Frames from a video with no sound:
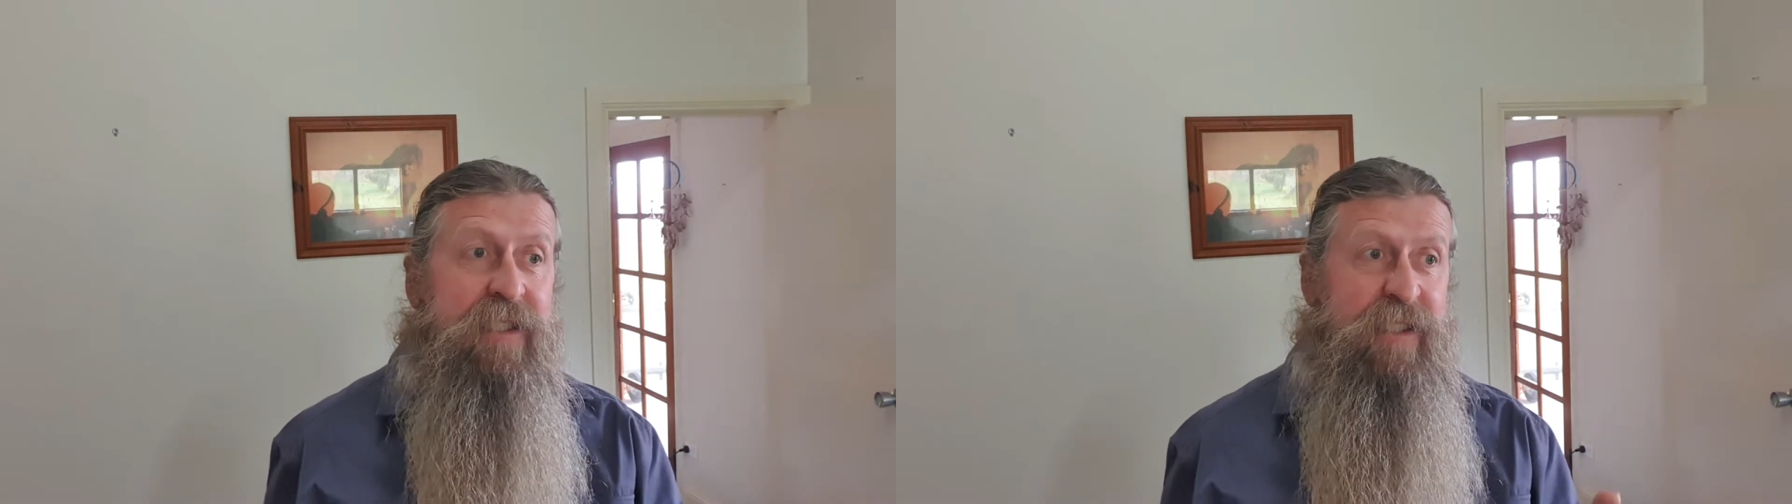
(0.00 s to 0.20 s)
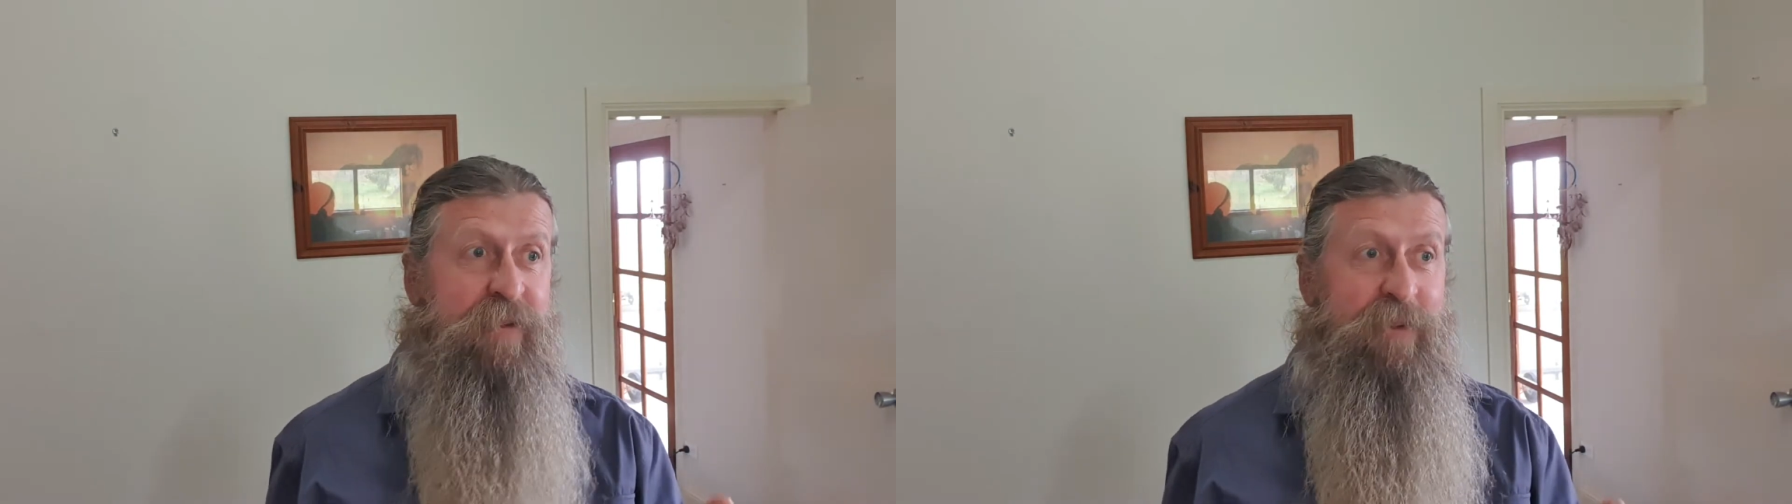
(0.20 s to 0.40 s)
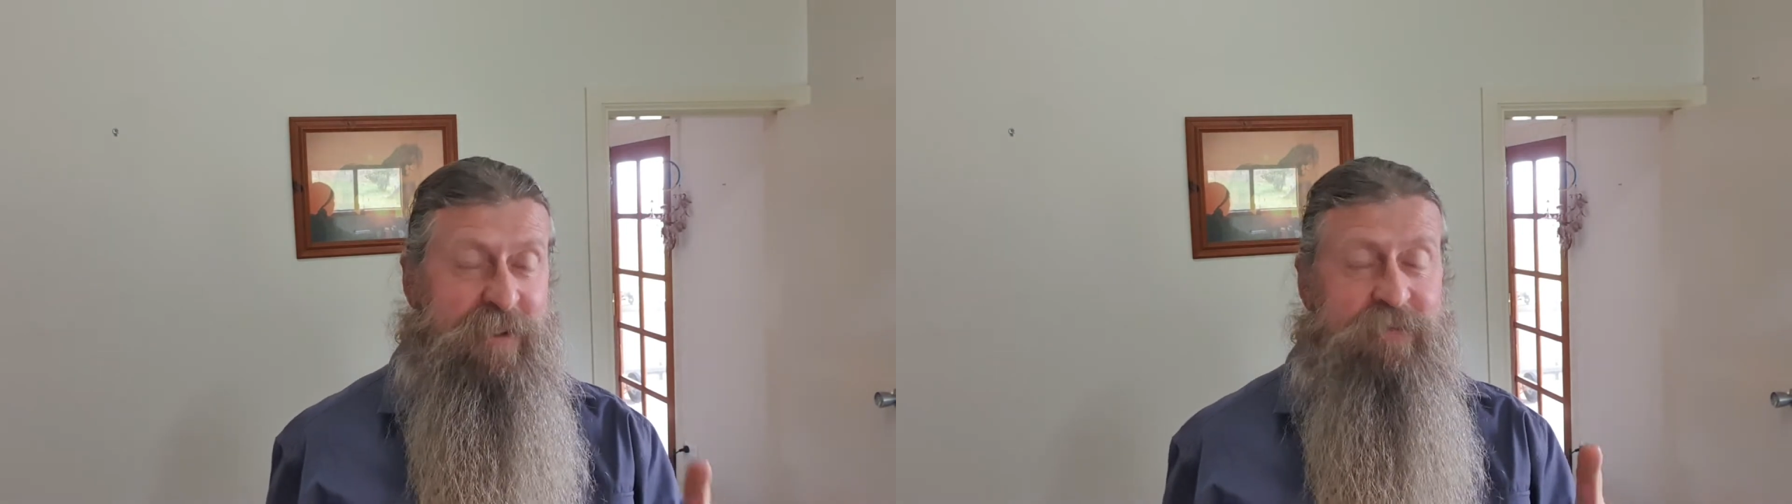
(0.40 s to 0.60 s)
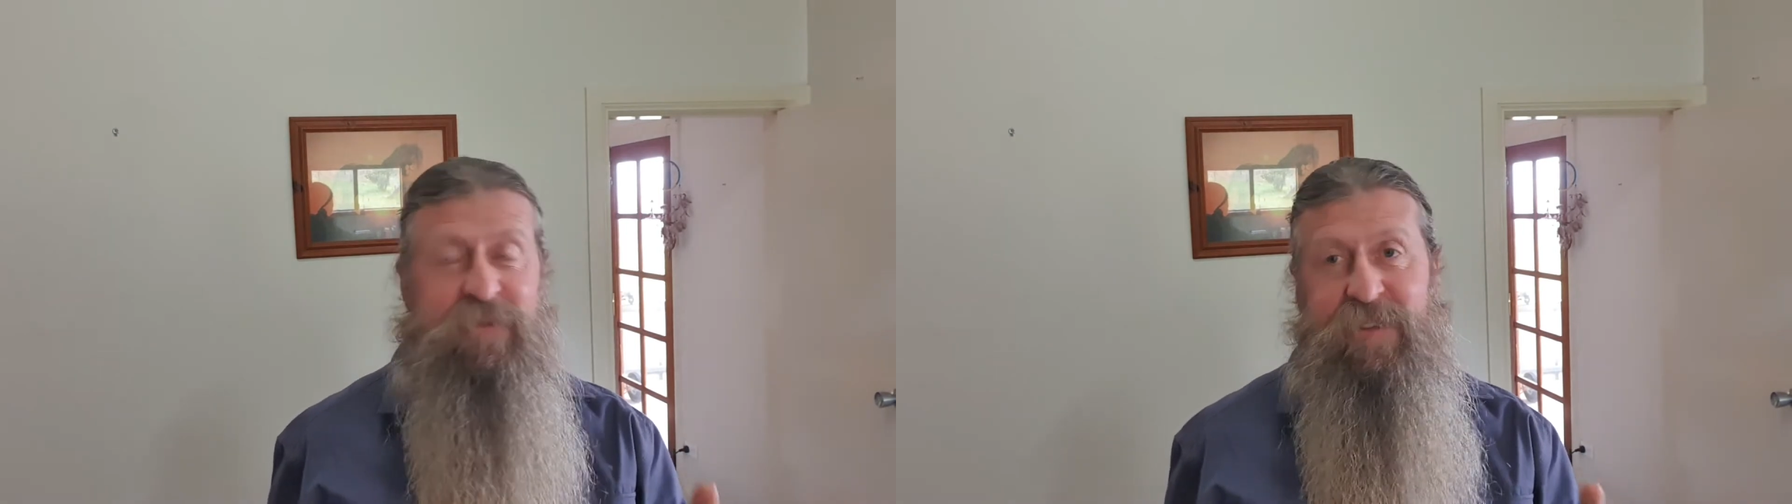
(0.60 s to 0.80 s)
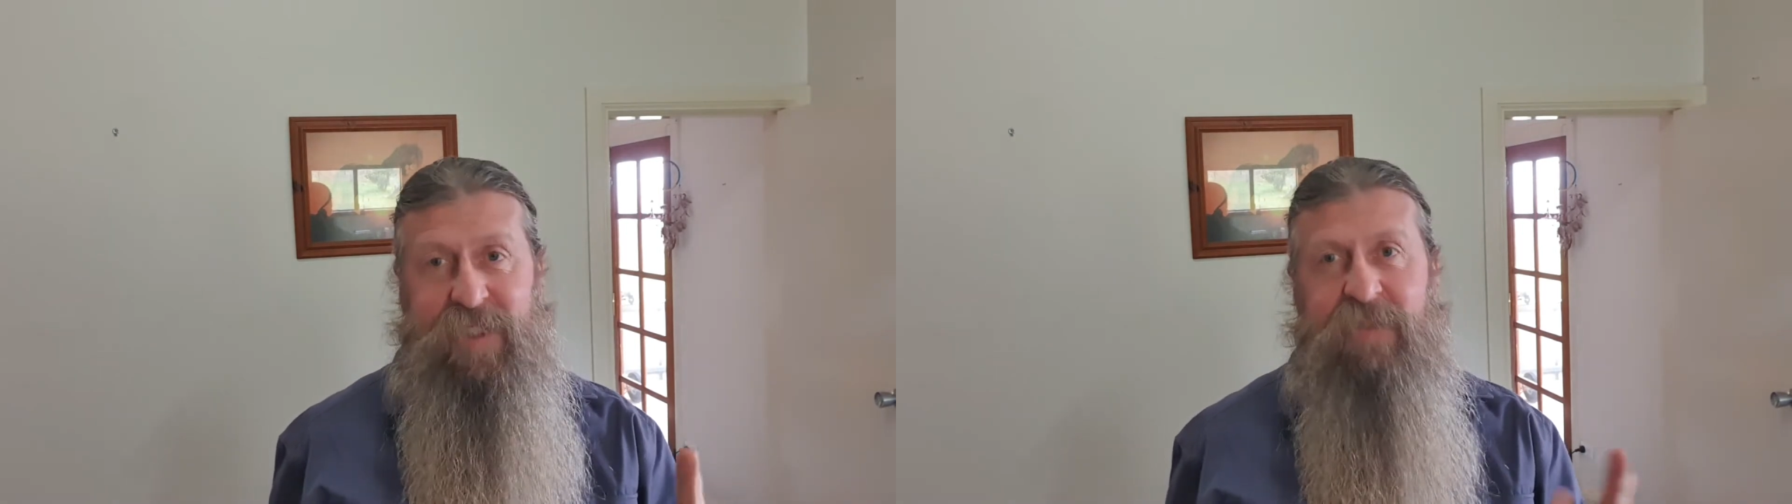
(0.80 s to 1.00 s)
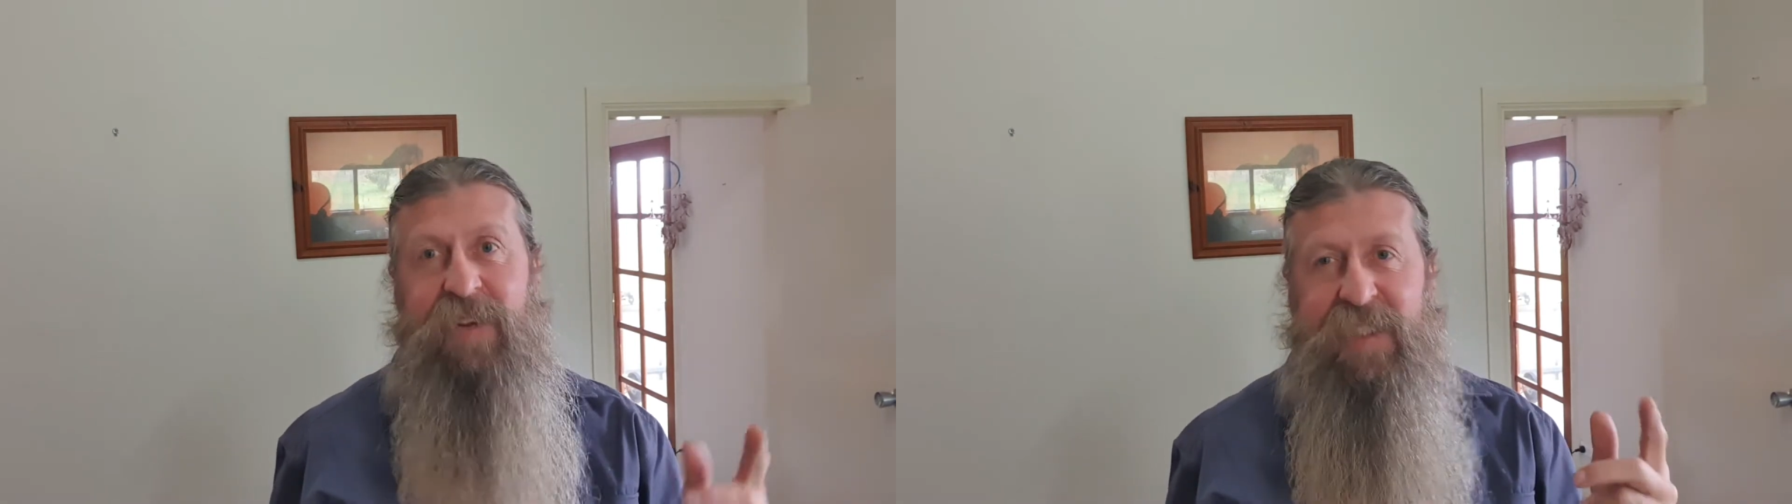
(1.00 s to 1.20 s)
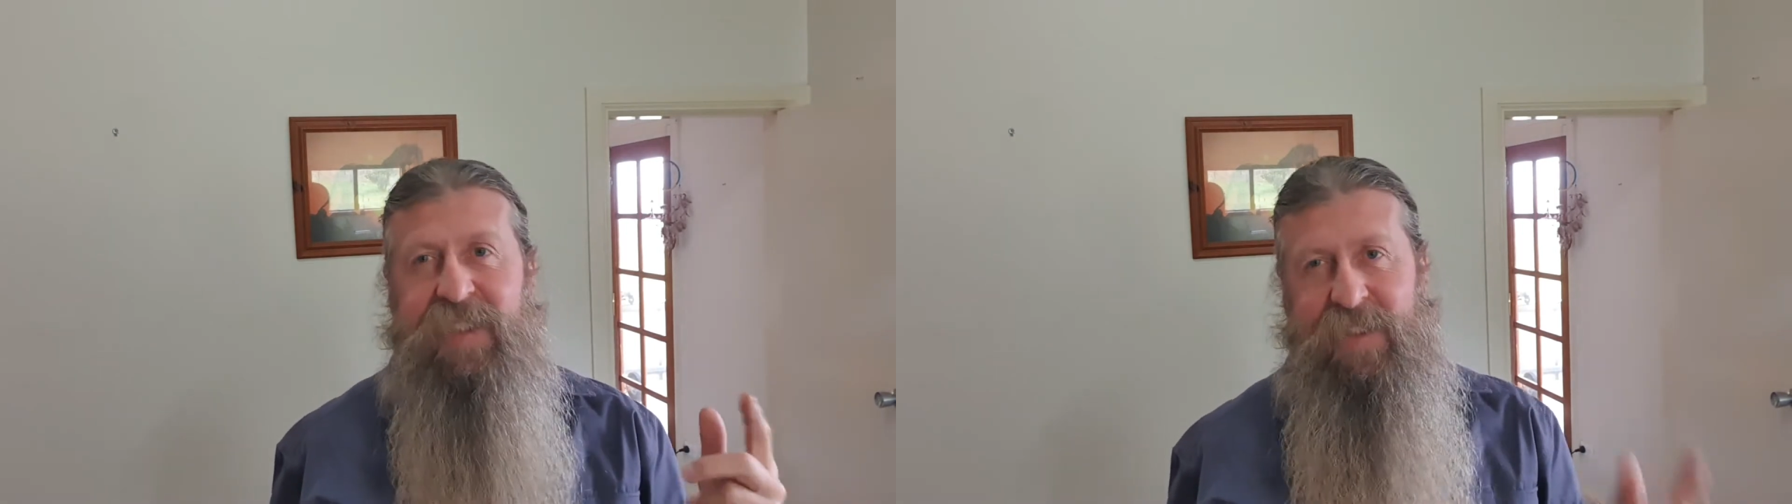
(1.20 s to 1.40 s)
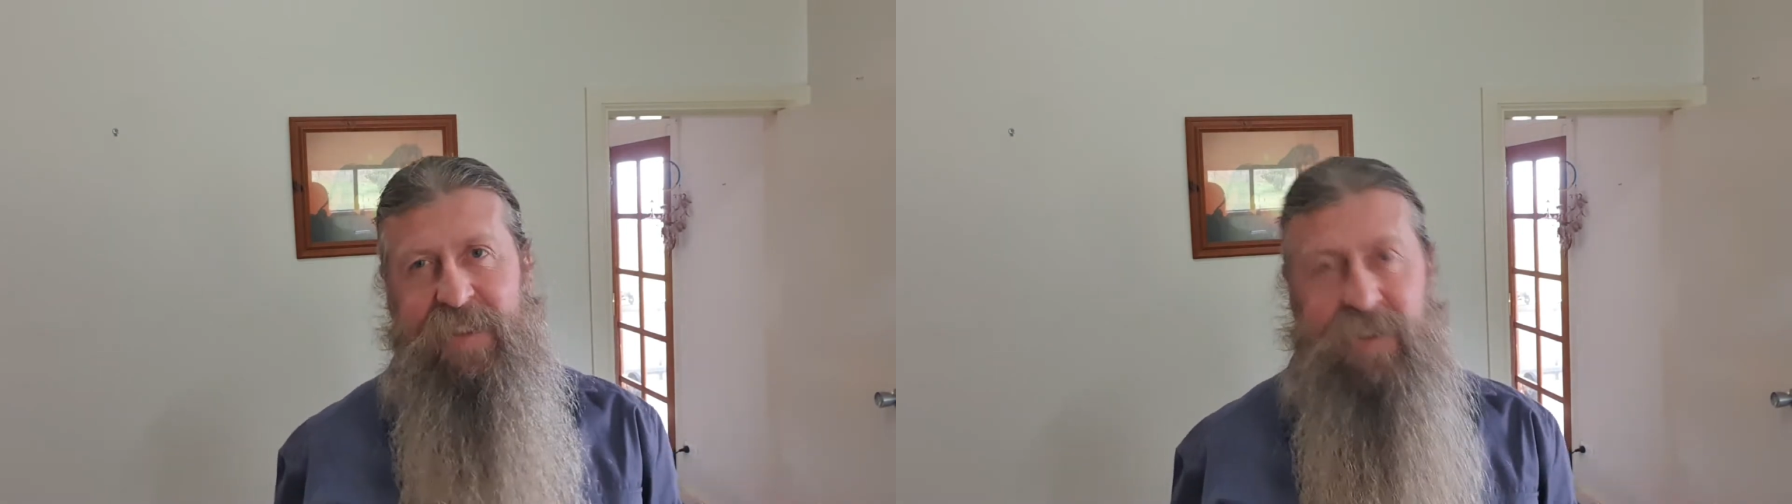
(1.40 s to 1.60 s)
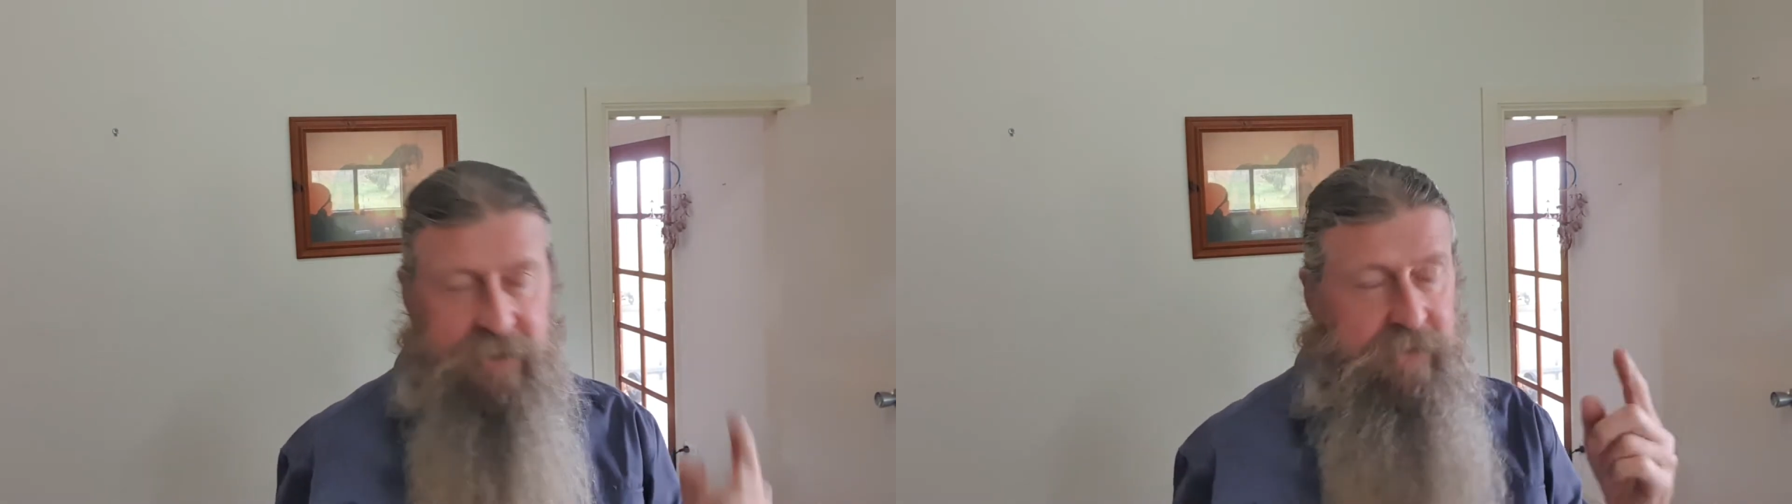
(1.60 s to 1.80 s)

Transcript: Oh well, eventually,